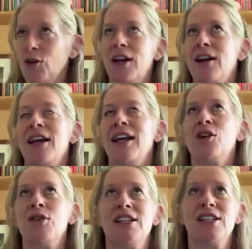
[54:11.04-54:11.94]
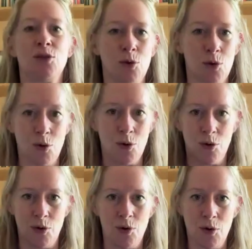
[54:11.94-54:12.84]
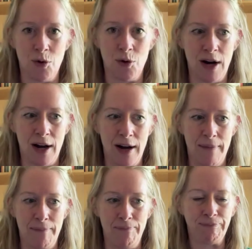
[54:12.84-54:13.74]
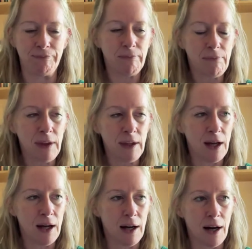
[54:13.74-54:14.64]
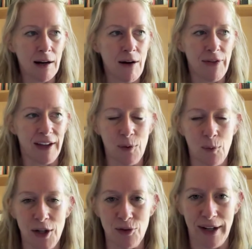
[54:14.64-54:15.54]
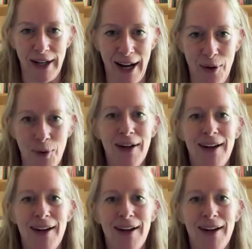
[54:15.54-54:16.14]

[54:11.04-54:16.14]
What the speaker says: increased or I can't think of the word right now,